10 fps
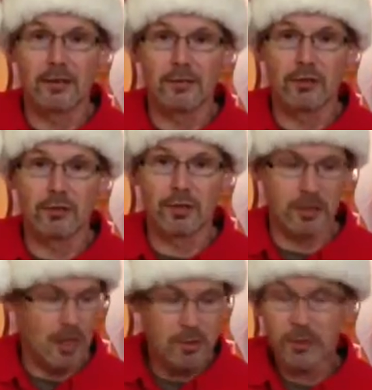of strings.
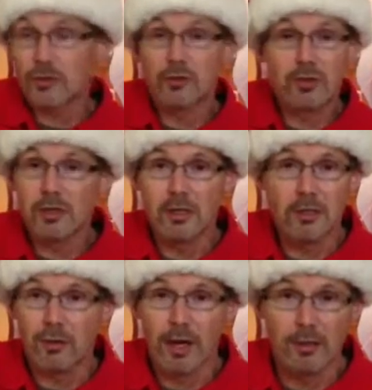I'm just choosing these
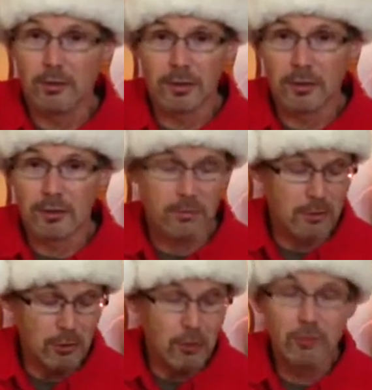randomly.
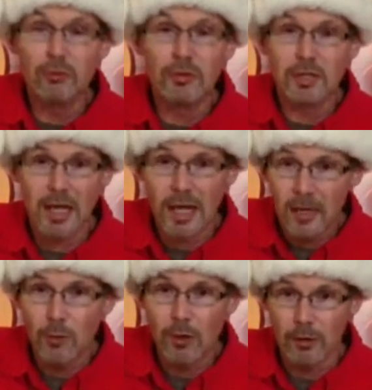You can do this
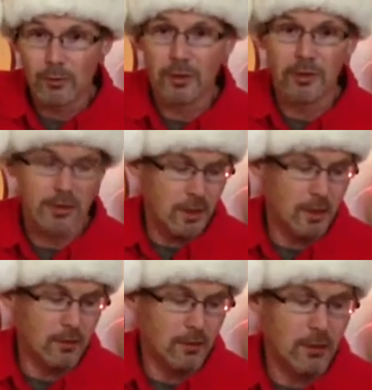anywhere within the scale.